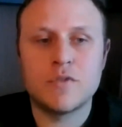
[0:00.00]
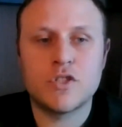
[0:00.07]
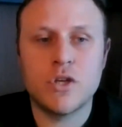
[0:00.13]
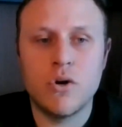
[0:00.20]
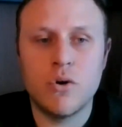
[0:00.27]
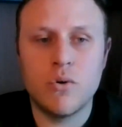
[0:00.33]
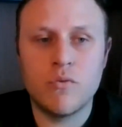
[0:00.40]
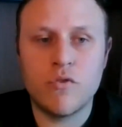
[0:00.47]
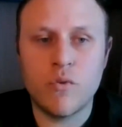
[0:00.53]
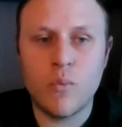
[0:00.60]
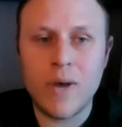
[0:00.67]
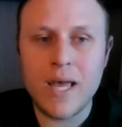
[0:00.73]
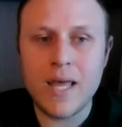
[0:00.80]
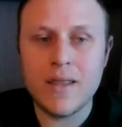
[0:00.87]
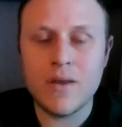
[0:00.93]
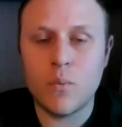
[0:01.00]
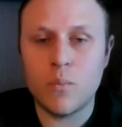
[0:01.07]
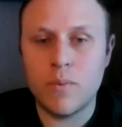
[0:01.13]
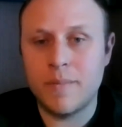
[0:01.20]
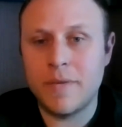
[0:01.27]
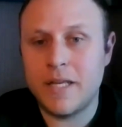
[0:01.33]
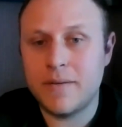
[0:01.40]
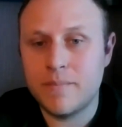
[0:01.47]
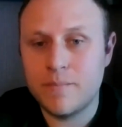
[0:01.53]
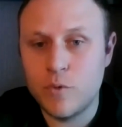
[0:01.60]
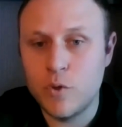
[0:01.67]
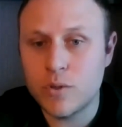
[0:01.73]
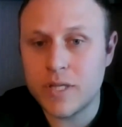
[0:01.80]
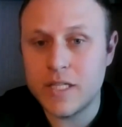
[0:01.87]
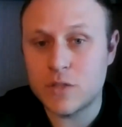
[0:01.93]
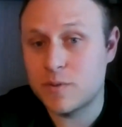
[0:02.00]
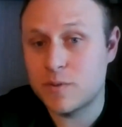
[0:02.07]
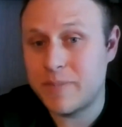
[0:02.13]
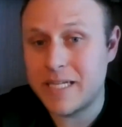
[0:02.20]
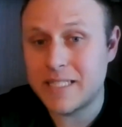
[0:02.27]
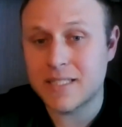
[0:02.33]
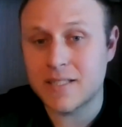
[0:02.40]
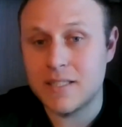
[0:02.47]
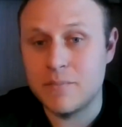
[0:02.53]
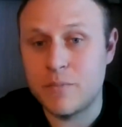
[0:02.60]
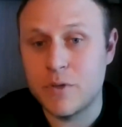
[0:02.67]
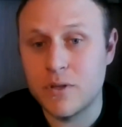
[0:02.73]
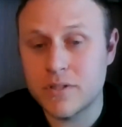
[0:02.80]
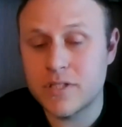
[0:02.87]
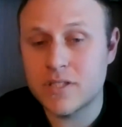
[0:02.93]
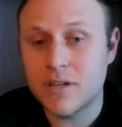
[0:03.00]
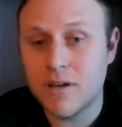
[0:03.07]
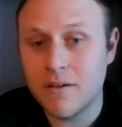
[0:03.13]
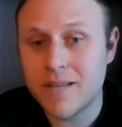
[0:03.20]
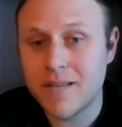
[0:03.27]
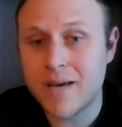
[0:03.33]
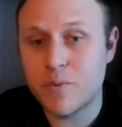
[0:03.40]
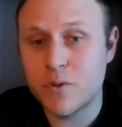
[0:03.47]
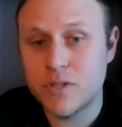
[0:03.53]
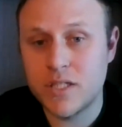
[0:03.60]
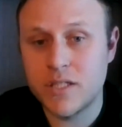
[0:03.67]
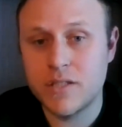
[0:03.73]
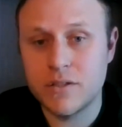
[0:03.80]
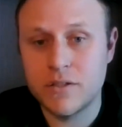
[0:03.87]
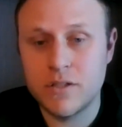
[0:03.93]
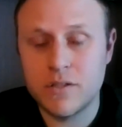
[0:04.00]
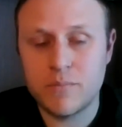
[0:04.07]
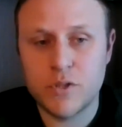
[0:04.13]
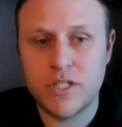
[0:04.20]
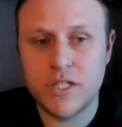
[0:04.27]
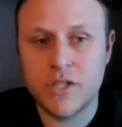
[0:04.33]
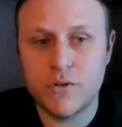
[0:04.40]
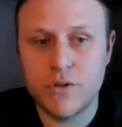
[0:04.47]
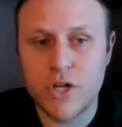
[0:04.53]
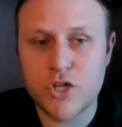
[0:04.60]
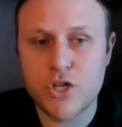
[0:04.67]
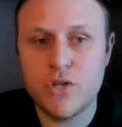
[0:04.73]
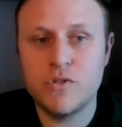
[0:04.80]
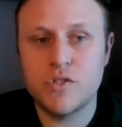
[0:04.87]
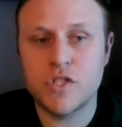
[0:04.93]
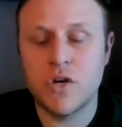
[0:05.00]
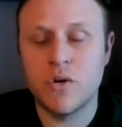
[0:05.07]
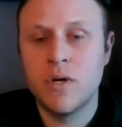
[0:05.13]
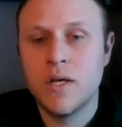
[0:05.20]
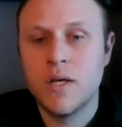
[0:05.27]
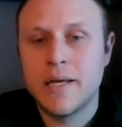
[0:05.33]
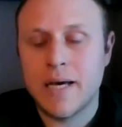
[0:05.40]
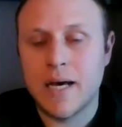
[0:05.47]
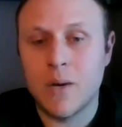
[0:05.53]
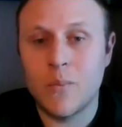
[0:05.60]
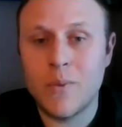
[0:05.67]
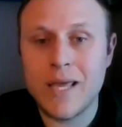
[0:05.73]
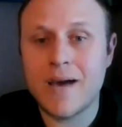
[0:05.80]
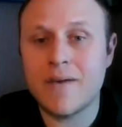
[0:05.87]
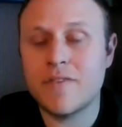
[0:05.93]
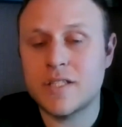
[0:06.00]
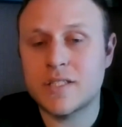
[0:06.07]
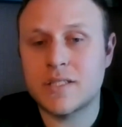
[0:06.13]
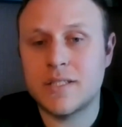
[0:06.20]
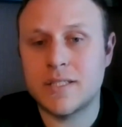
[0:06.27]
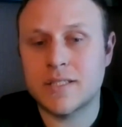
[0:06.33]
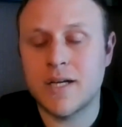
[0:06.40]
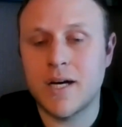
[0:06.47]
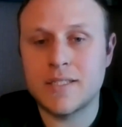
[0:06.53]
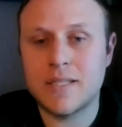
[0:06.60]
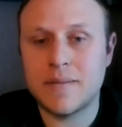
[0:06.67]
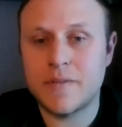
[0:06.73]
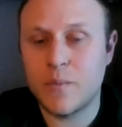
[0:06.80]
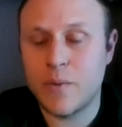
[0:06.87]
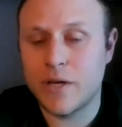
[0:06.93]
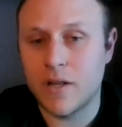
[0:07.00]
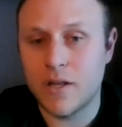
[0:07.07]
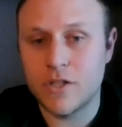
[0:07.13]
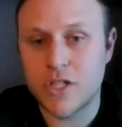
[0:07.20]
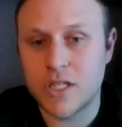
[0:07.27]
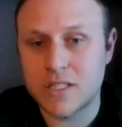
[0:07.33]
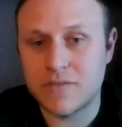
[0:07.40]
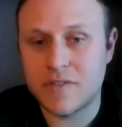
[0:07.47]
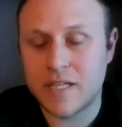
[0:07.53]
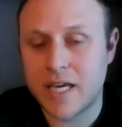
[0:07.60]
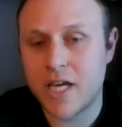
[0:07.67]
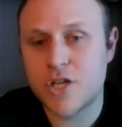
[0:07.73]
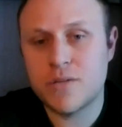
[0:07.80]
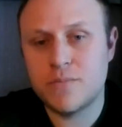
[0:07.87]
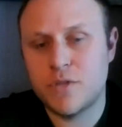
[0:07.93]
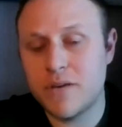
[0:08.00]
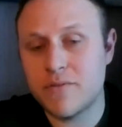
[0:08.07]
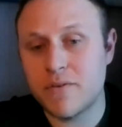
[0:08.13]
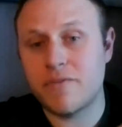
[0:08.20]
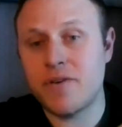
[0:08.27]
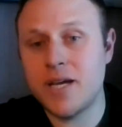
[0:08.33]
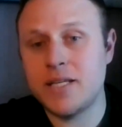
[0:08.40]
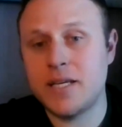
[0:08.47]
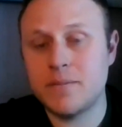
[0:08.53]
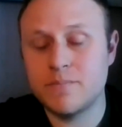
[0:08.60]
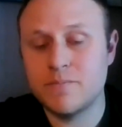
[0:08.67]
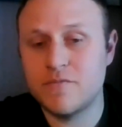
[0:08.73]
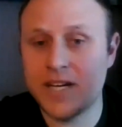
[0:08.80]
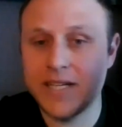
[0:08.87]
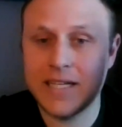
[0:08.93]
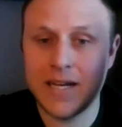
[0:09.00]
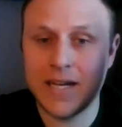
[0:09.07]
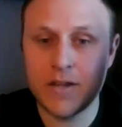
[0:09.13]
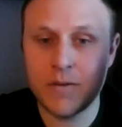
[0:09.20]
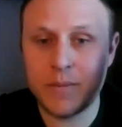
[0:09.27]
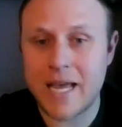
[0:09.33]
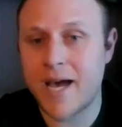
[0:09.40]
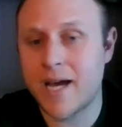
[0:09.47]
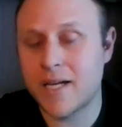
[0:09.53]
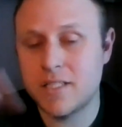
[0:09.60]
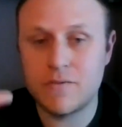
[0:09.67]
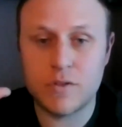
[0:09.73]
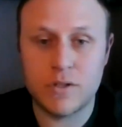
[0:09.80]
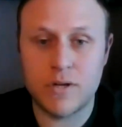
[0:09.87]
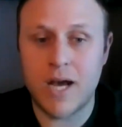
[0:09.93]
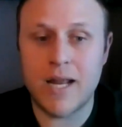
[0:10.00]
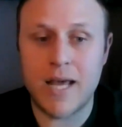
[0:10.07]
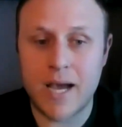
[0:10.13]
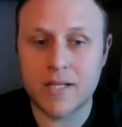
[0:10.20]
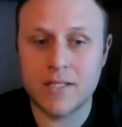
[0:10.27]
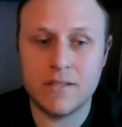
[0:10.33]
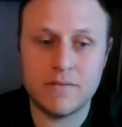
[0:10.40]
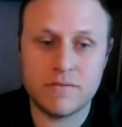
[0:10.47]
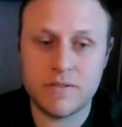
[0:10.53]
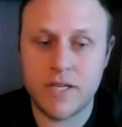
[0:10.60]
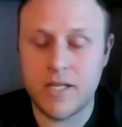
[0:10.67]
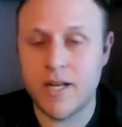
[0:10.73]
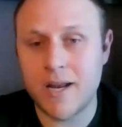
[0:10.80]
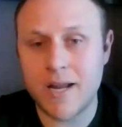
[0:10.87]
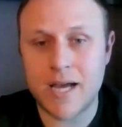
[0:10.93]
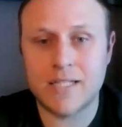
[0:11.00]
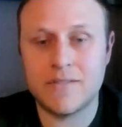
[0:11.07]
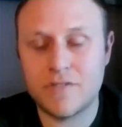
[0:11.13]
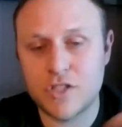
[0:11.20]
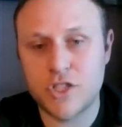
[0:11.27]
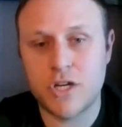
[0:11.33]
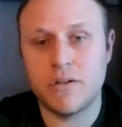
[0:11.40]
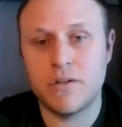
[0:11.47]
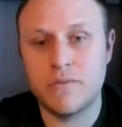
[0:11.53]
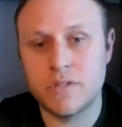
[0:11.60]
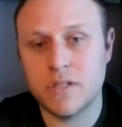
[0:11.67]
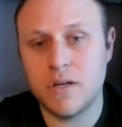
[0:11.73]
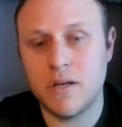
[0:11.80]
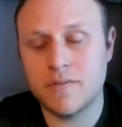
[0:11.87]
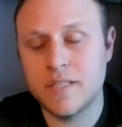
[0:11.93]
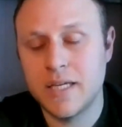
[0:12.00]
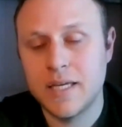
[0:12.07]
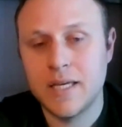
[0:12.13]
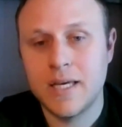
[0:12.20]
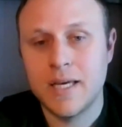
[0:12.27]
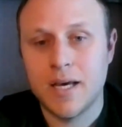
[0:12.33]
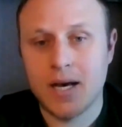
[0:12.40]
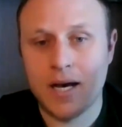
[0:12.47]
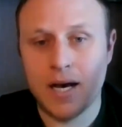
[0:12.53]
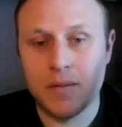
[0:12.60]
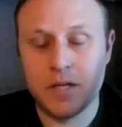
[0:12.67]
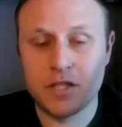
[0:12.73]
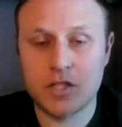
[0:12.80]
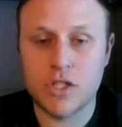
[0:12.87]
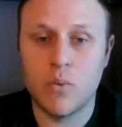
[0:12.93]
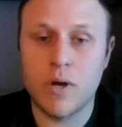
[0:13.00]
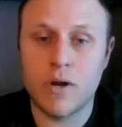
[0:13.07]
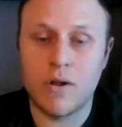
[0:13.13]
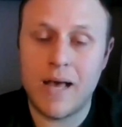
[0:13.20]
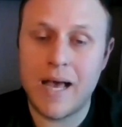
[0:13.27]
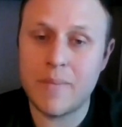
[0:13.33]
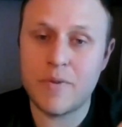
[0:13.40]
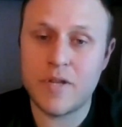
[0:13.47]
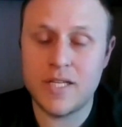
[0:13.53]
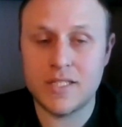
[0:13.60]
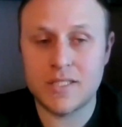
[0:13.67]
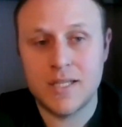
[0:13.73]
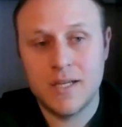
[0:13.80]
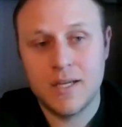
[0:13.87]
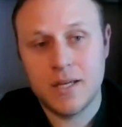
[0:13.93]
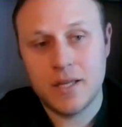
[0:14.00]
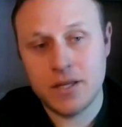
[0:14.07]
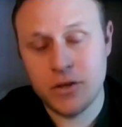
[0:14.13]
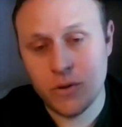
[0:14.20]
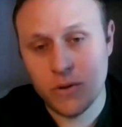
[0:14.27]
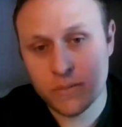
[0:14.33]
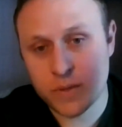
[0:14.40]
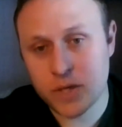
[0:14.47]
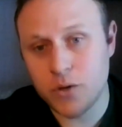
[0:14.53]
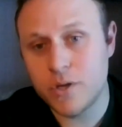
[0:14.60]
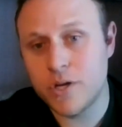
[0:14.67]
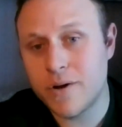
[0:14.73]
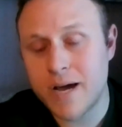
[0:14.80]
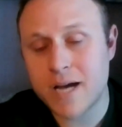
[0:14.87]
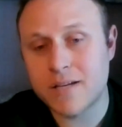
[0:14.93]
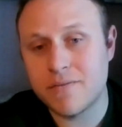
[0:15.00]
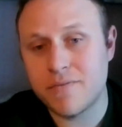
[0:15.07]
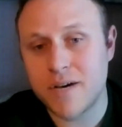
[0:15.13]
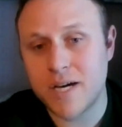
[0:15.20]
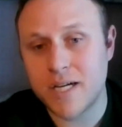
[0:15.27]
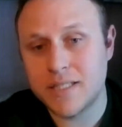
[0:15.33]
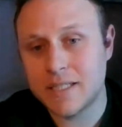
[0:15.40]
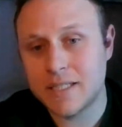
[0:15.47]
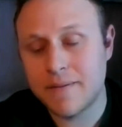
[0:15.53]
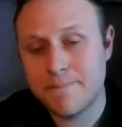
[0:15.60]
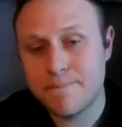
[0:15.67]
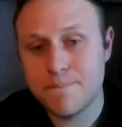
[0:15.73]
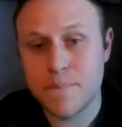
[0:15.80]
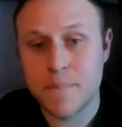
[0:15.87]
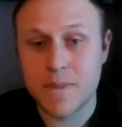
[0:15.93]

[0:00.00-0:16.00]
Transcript: So the way that, I mean, Nucleus was basically built to solve that particular issue. So we have this concept that we call a justification. So you have a finding. Finding can either be active or not active, and not active is generally resolved. And so what'll happen is you'll go to your active finding.